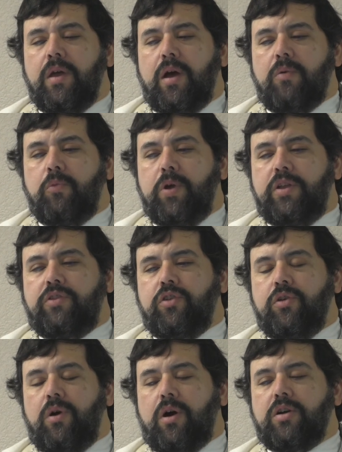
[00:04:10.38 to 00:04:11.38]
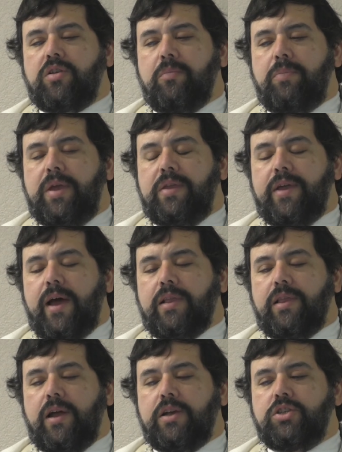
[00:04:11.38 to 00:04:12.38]
And we too are to be that
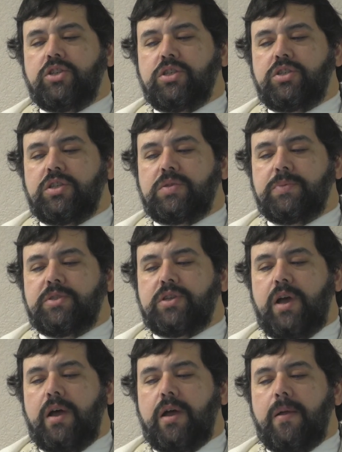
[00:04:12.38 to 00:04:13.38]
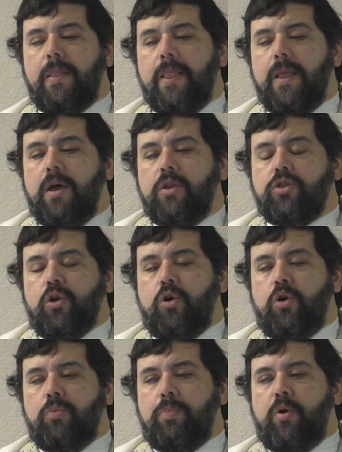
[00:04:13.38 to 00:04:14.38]
light just as Messiah. The
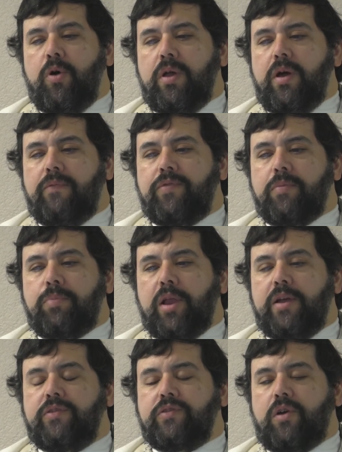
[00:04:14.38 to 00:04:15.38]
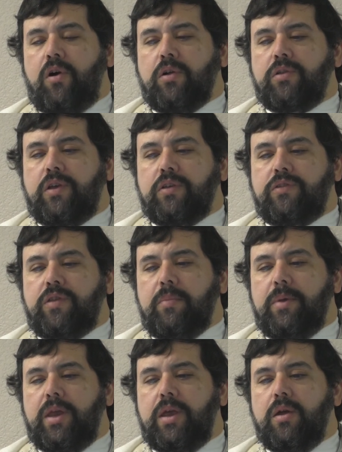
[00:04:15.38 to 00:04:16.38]
whole point of the place called
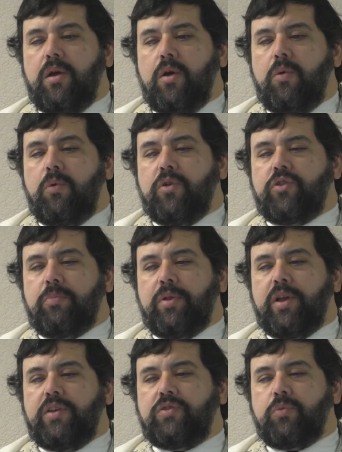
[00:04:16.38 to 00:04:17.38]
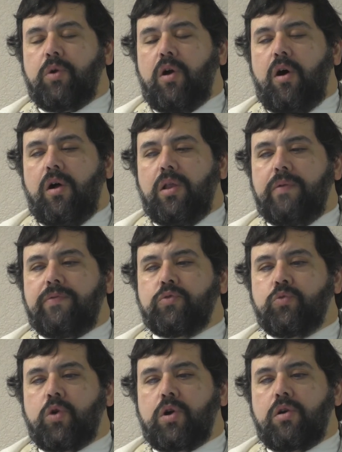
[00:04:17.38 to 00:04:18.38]
Gethsemane was a place where olives
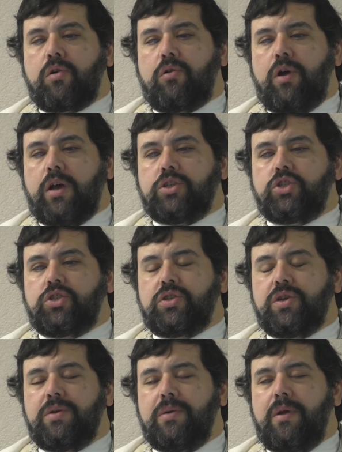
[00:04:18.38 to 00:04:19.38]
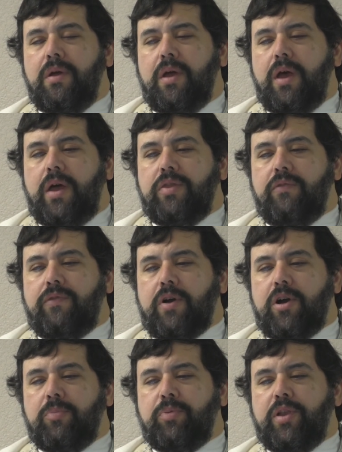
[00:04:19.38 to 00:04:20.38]
were crushed, and the
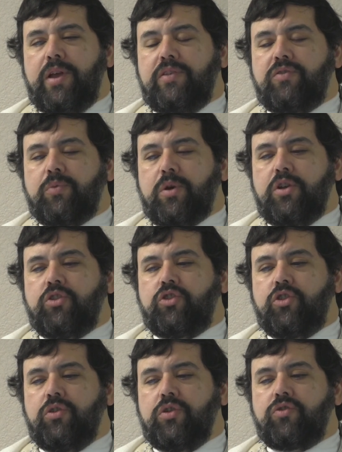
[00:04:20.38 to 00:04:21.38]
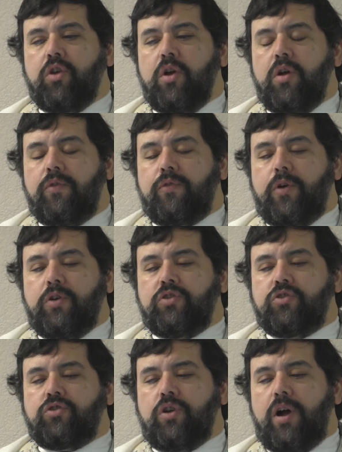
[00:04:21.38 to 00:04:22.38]
very place where Yeshua's
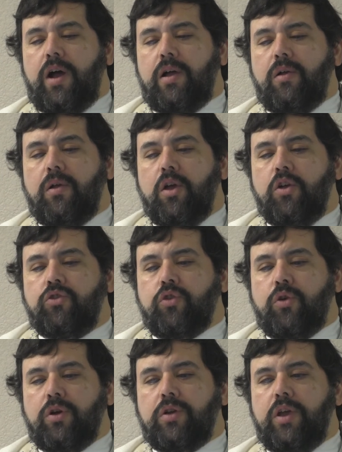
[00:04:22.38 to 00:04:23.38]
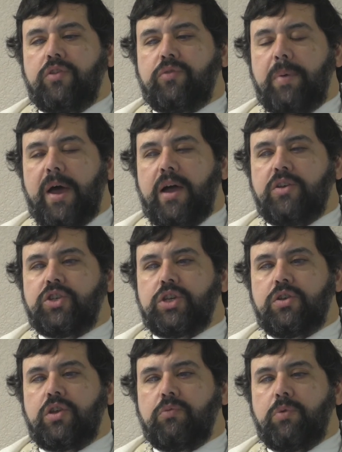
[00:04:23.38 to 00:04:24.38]
first trial toward his
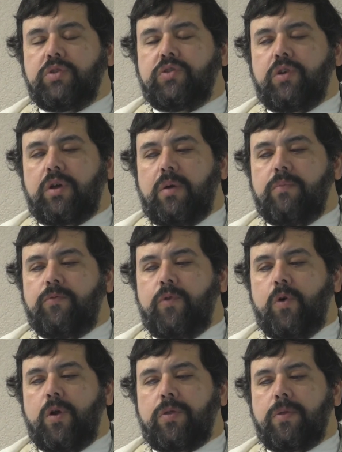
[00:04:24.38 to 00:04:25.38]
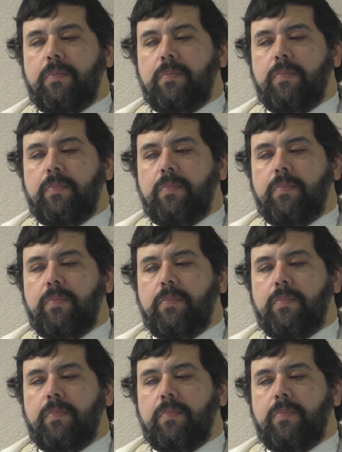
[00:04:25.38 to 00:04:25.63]
passion was to come forth.